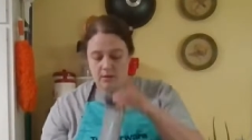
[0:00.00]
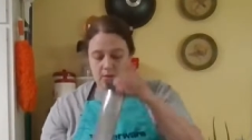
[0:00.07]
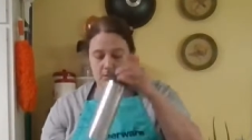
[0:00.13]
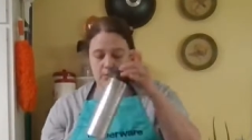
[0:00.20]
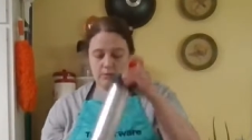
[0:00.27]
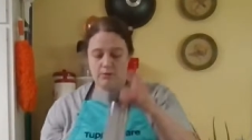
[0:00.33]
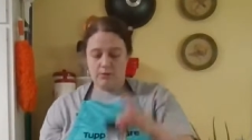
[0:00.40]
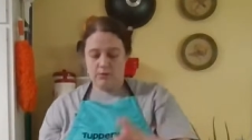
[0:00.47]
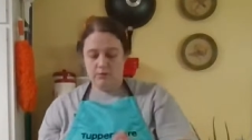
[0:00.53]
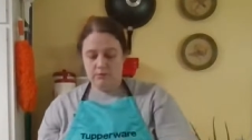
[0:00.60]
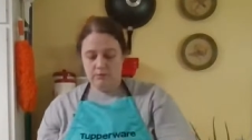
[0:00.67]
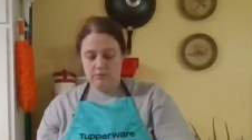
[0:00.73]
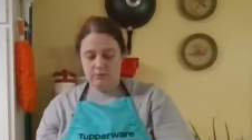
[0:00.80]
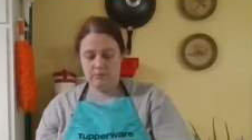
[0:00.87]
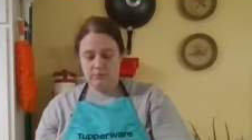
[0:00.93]
holder
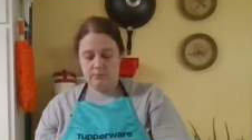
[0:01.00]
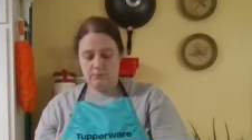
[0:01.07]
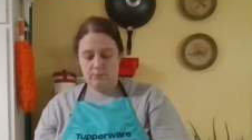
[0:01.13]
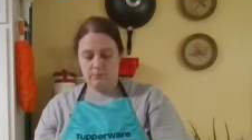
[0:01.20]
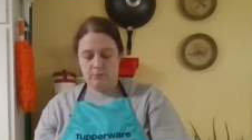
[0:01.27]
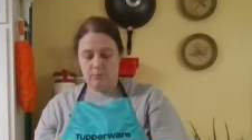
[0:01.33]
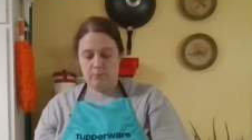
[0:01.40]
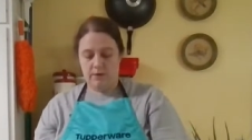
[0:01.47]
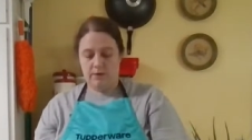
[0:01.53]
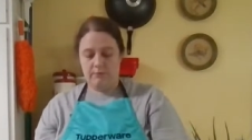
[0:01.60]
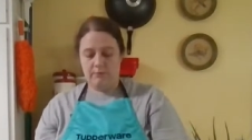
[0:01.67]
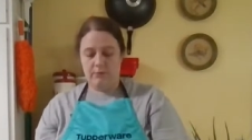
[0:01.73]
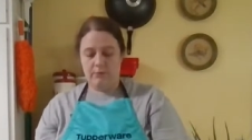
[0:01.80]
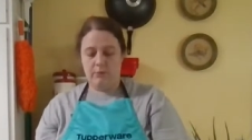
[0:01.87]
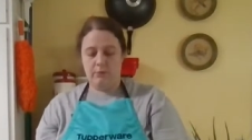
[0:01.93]
for
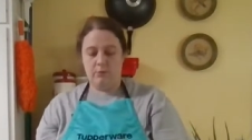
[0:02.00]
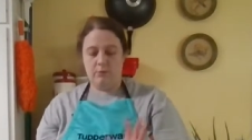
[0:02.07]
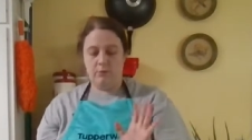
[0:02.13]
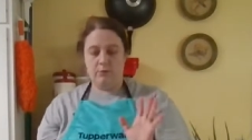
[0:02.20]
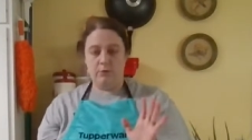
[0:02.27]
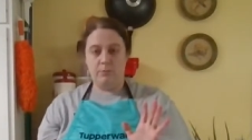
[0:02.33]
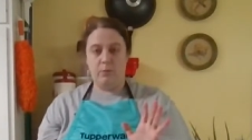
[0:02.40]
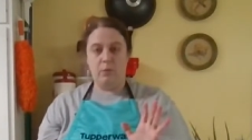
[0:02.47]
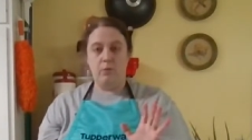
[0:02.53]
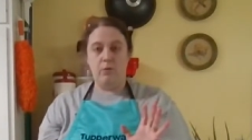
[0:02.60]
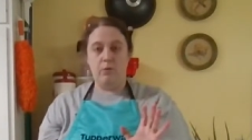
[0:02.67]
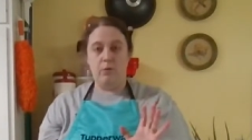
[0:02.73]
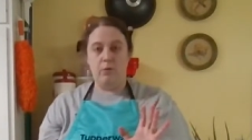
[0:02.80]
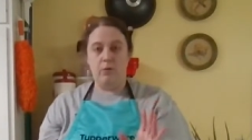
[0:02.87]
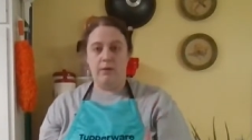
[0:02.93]
whenever you do pull the
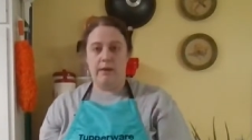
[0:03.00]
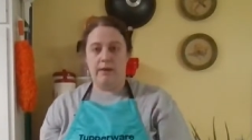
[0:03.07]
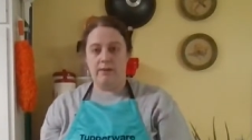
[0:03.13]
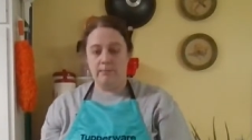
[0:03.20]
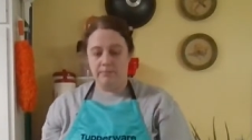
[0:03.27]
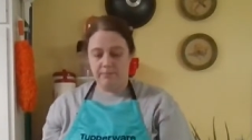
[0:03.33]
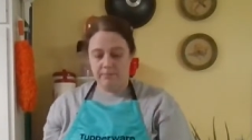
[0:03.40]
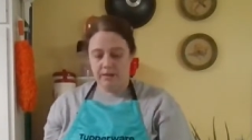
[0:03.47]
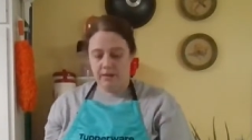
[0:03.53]
core out